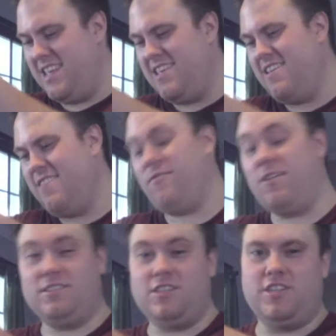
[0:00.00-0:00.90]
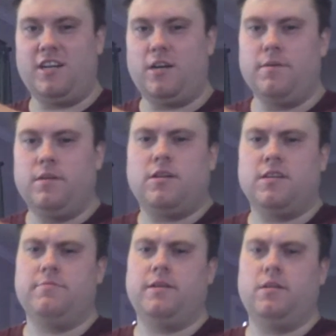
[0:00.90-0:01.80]
for us to share, but trust me,
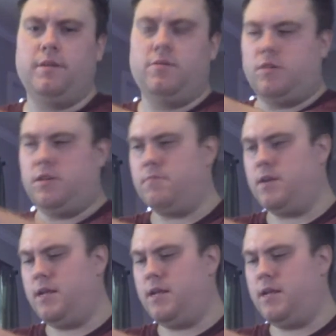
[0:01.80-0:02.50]
it'll be worth your money.